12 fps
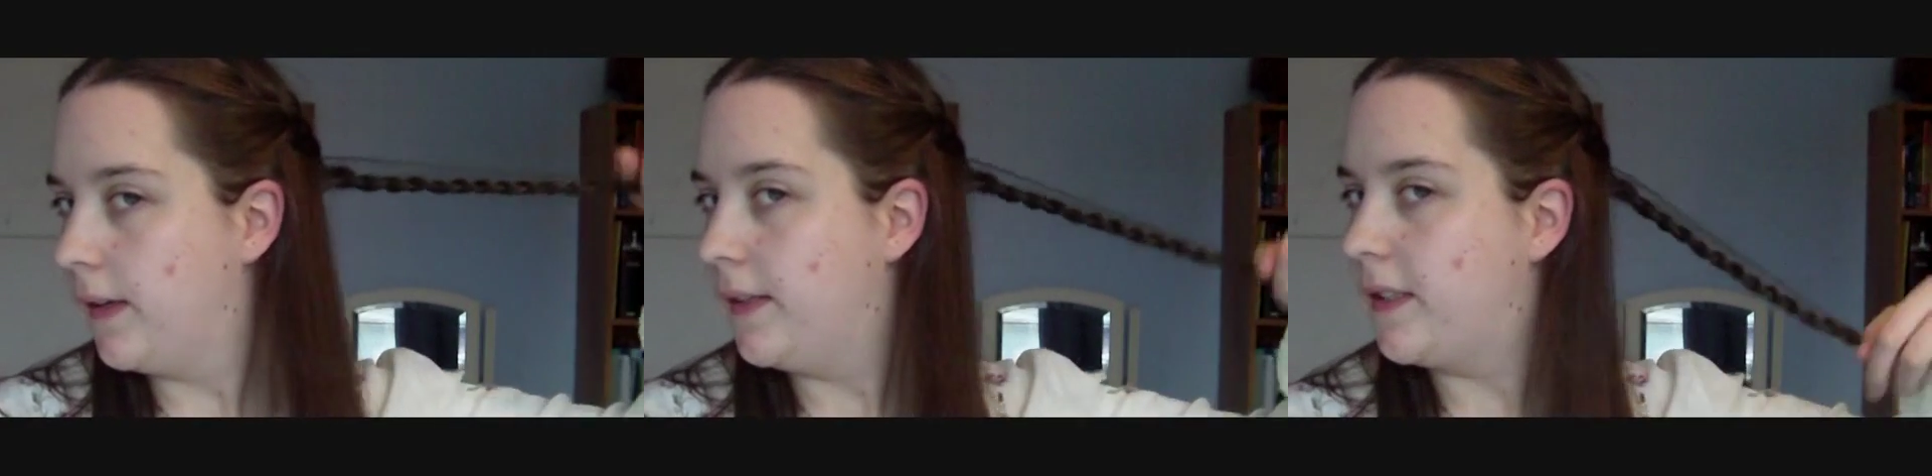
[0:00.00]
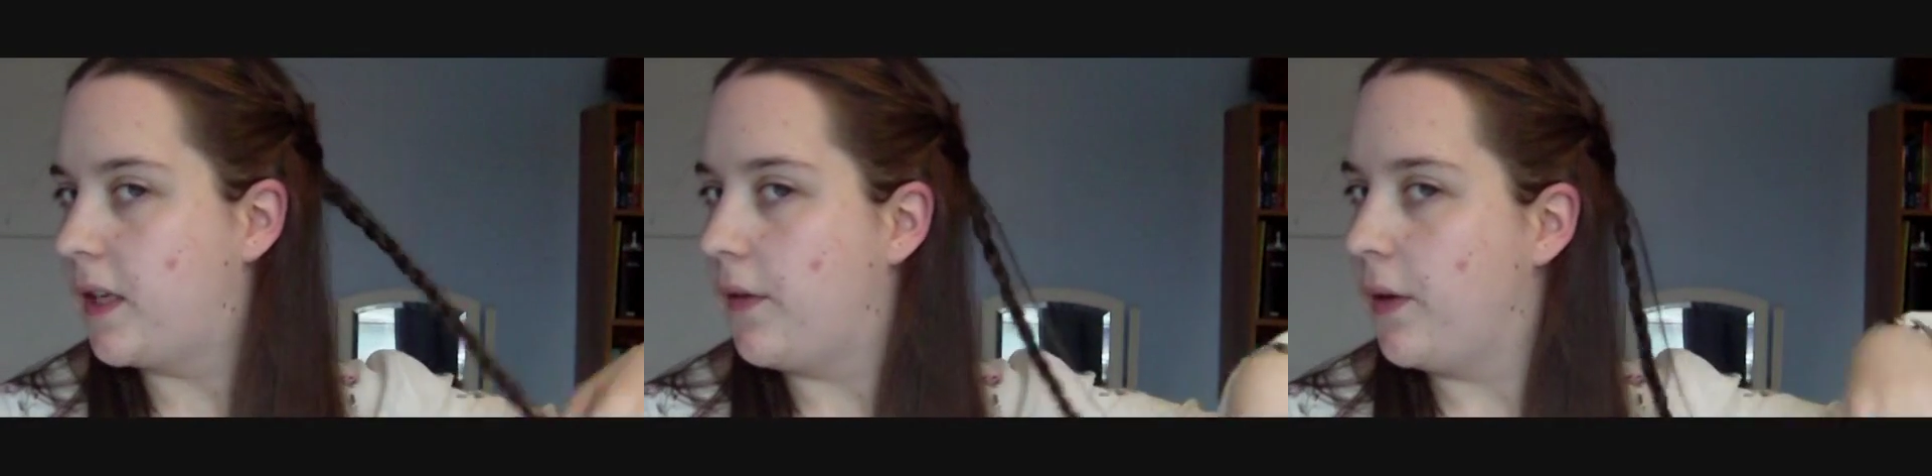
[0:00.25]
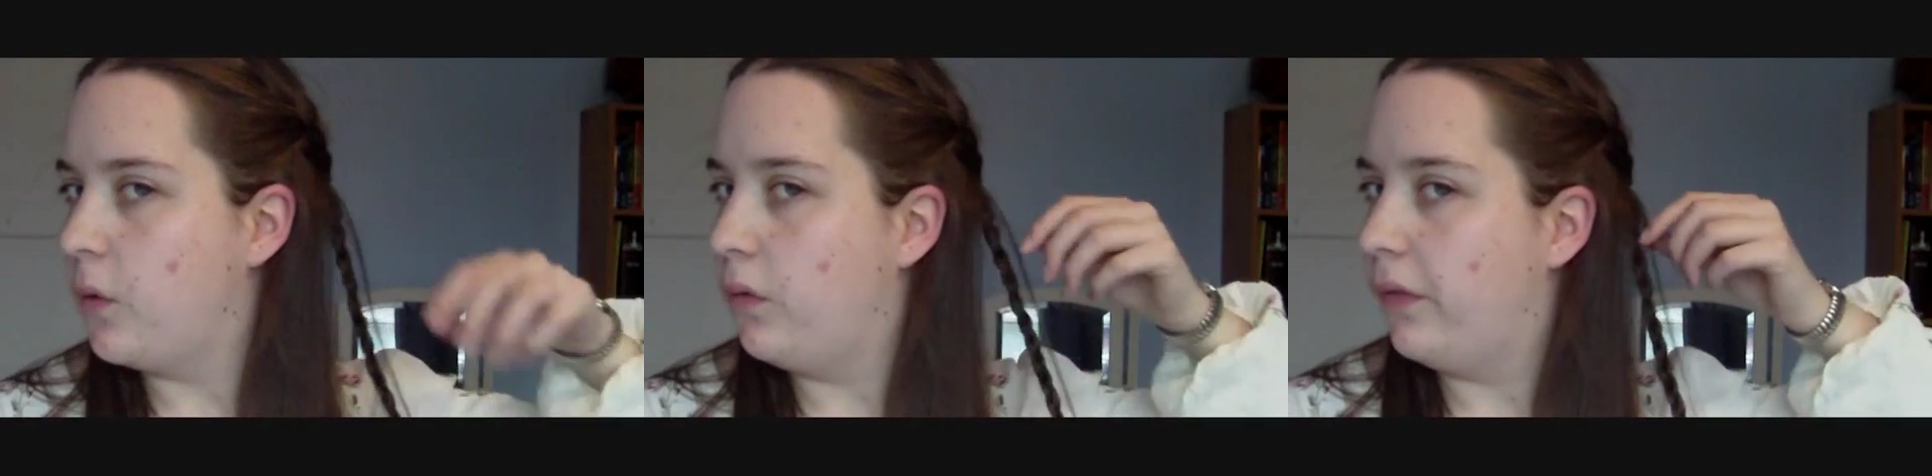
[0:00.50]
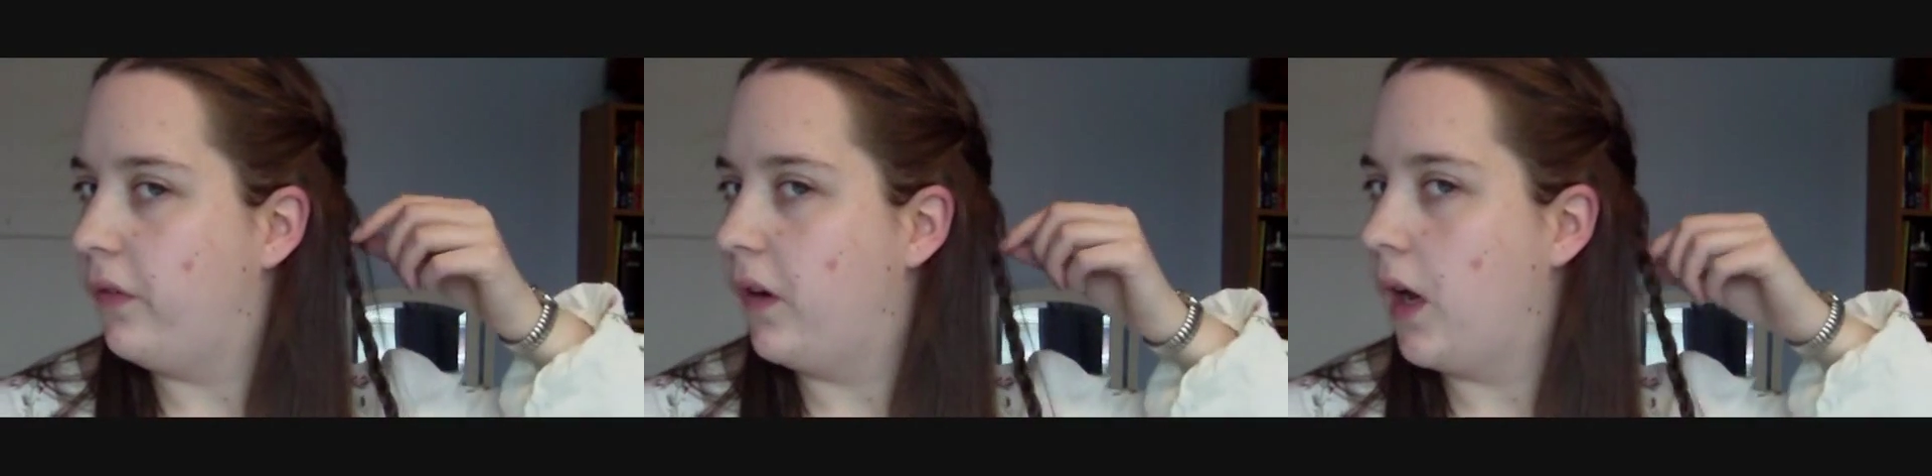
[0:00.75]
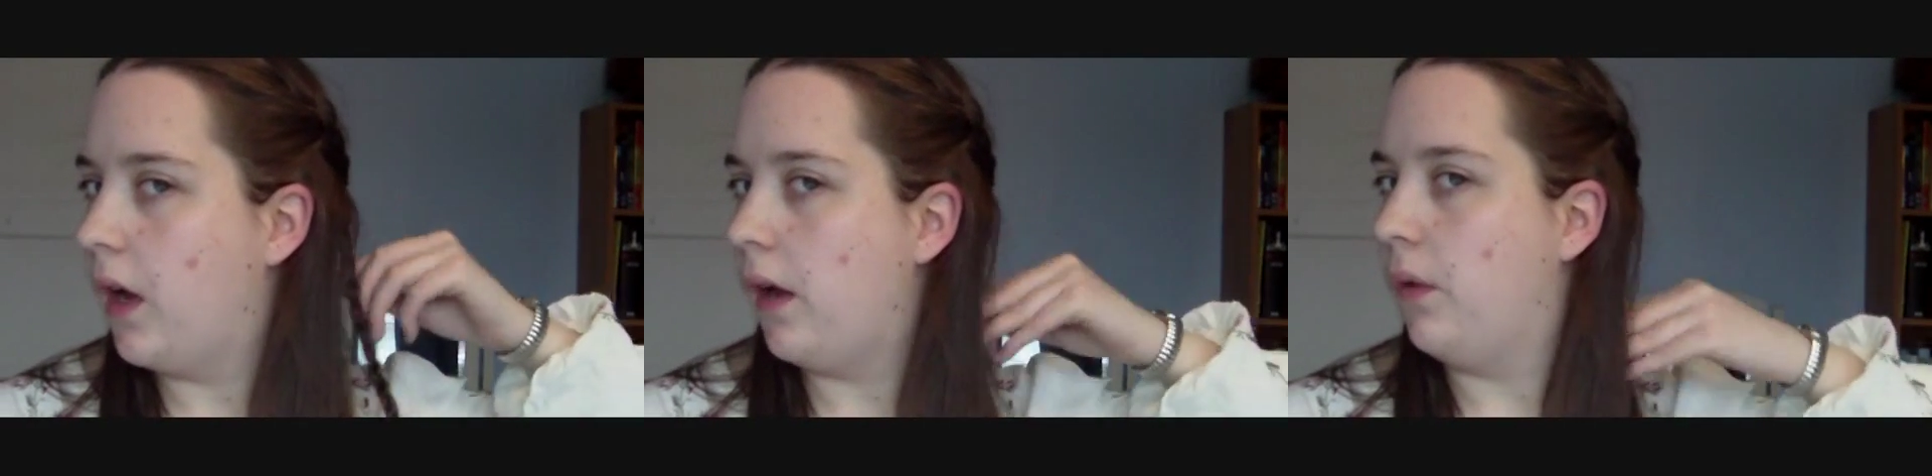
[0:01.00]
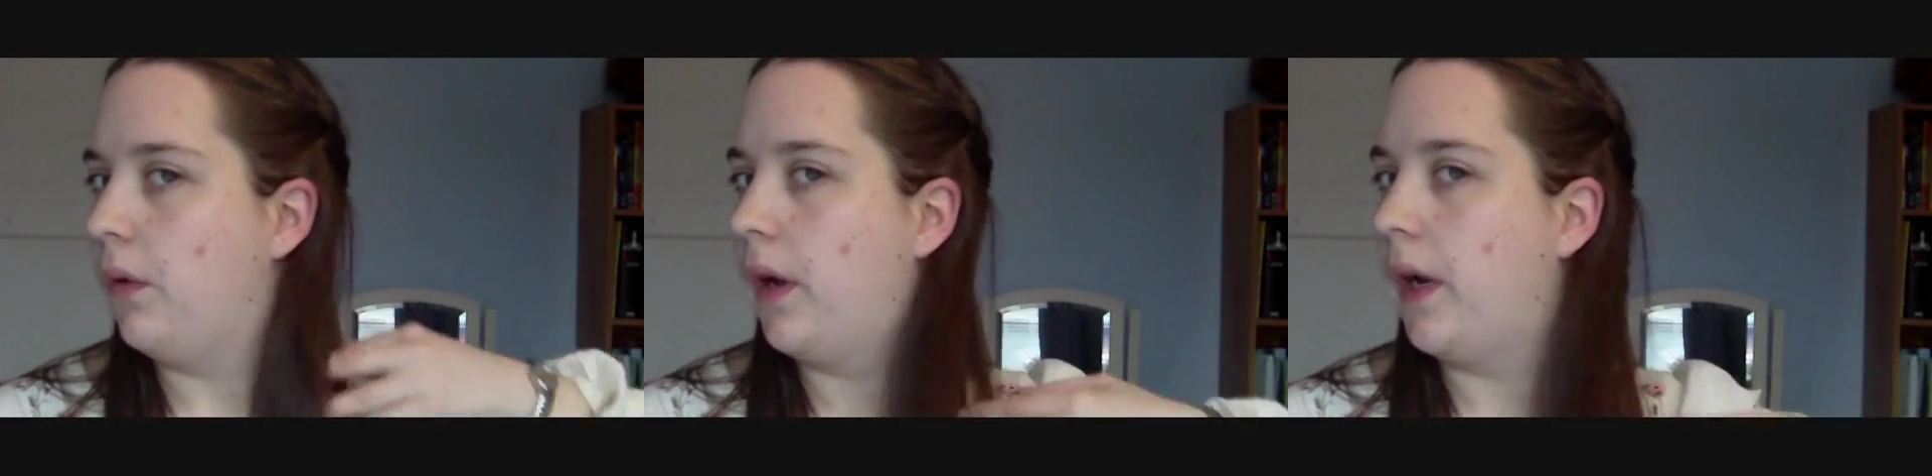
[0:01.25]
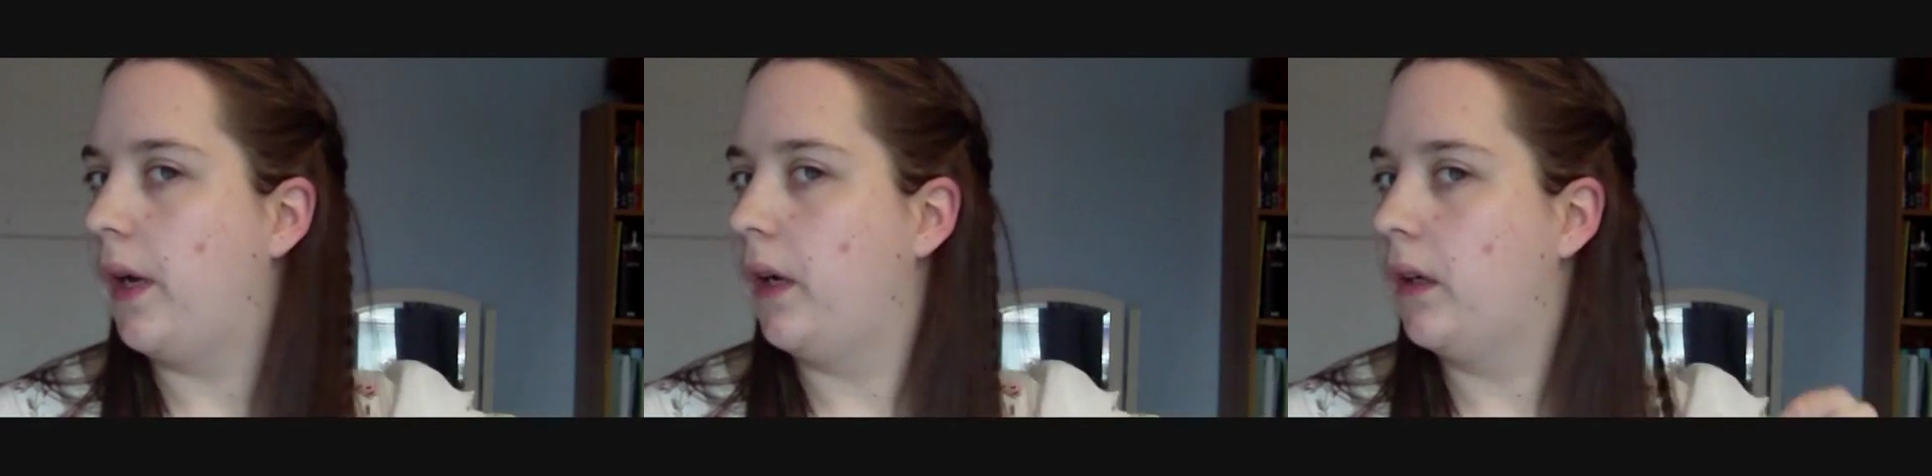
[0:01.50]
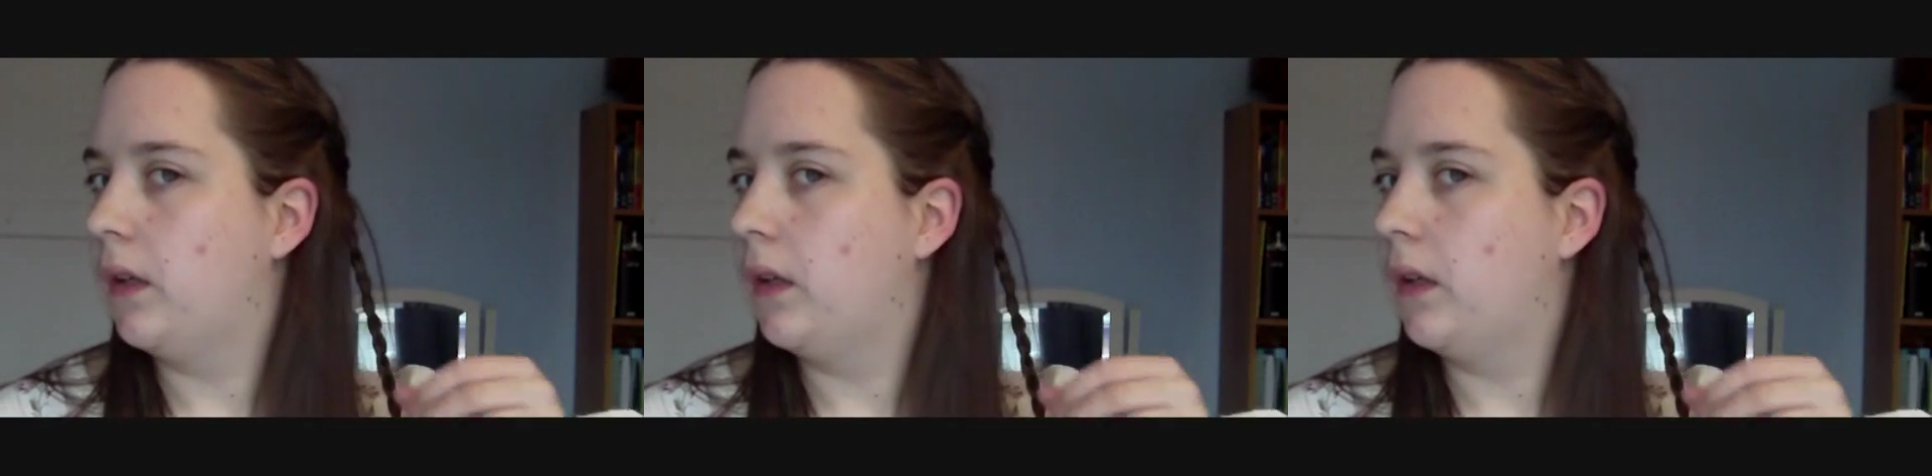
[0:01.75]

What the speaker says: it's going all fly away.